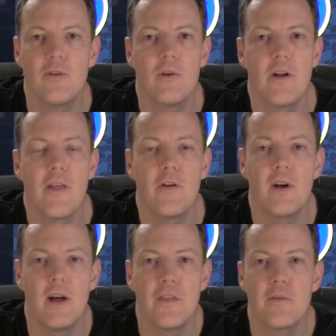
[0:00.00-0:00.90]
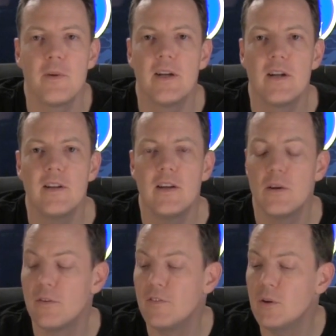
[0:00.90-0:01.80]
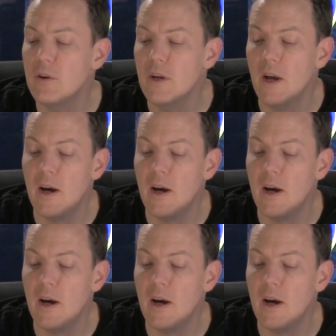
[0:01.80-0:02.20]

We're doing another 3-gun gear review.